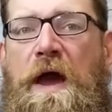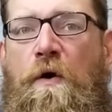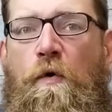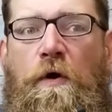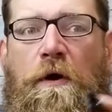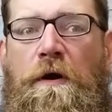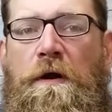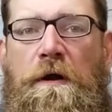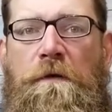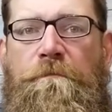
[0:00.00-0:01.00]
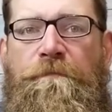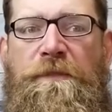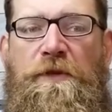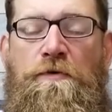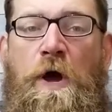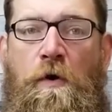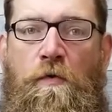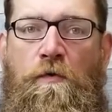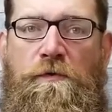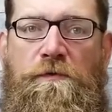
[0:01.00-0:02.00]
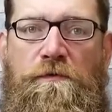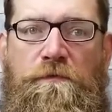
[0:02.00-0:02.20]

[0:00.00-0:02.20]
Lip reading: or you know